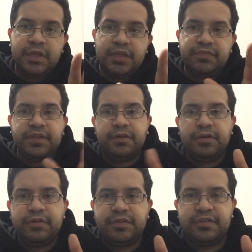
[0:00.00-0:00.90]
If the
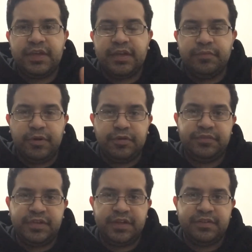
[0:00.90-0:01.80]
Earth is like a mote
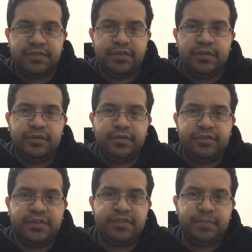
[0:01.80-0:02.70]
of dust
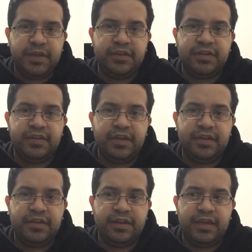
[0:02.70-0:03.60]
suspended
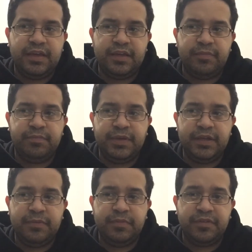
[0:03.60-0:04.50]
in a
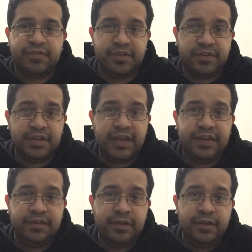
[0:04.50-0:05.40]
beam of sunlight,